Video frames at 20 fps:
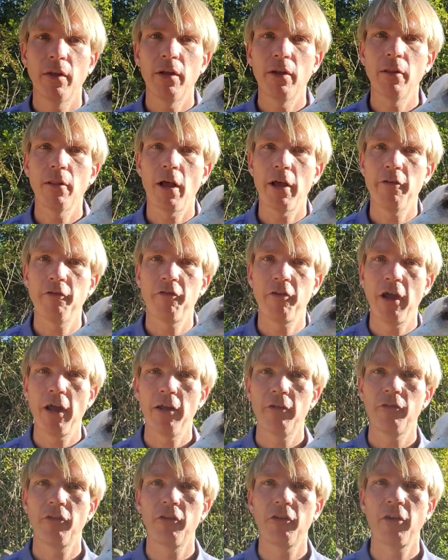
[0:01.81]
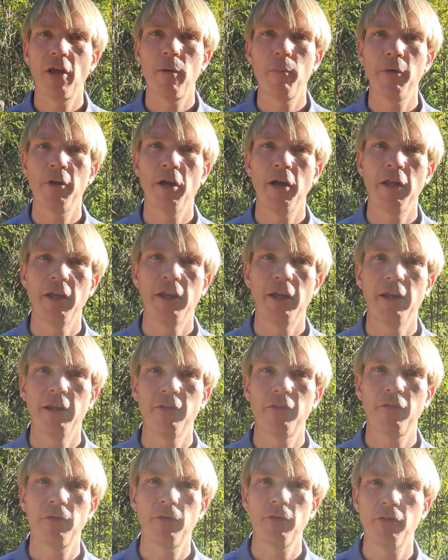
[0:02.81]
Then Eliphaz the Temanite
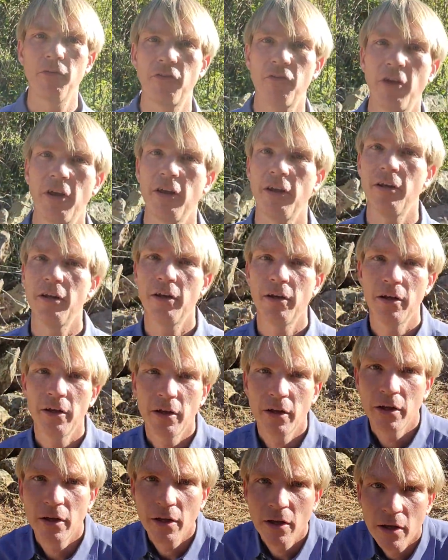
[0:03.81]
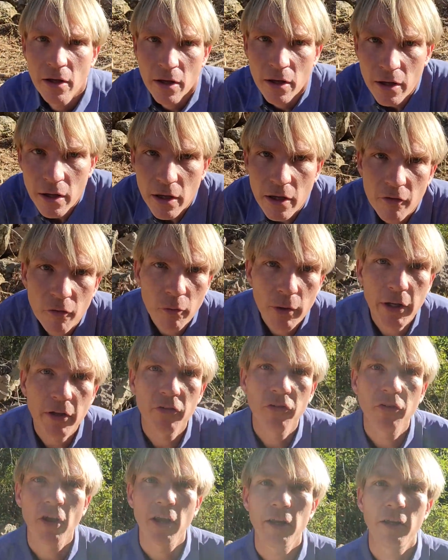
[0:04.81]
answered and said, If we
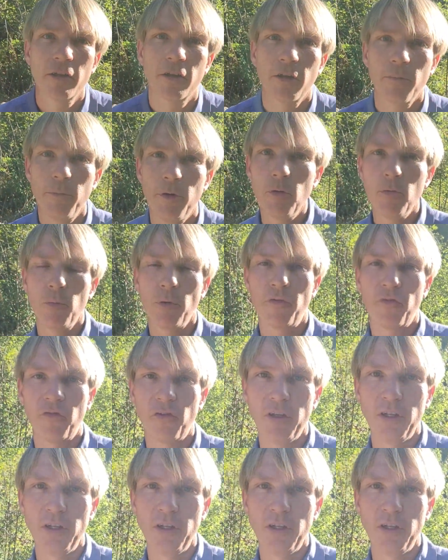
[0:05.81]
essay to commune with